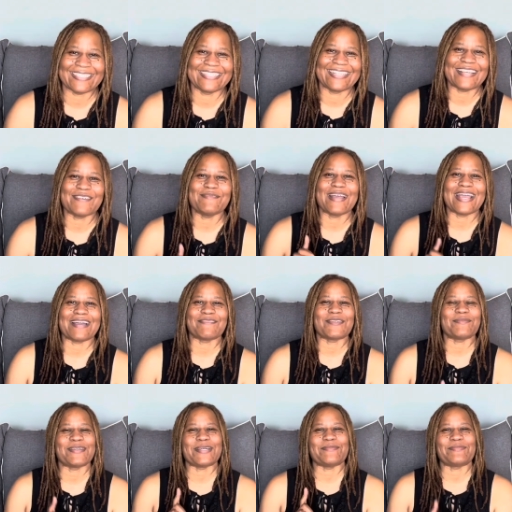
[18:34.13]
There may have to
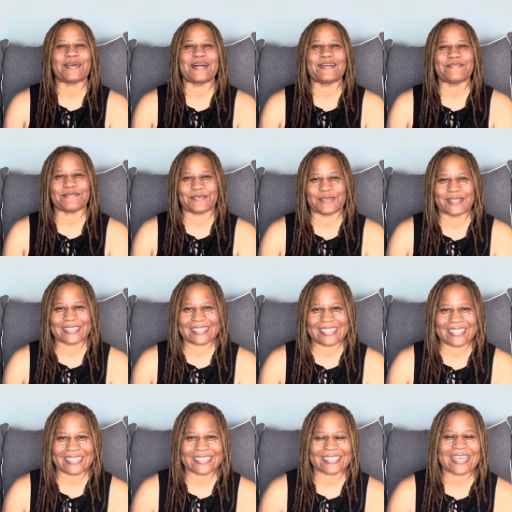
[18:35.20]
be a part 4 to
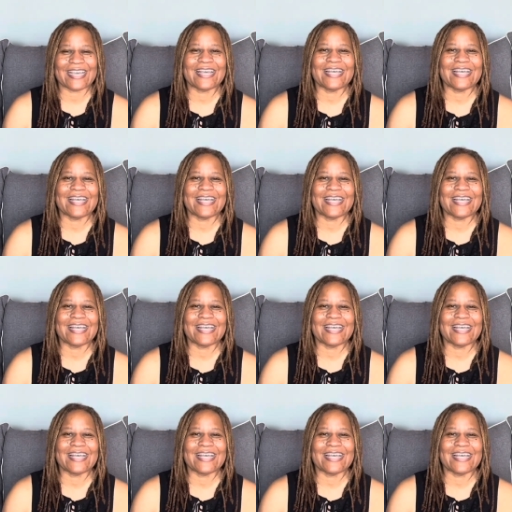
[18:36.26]
this,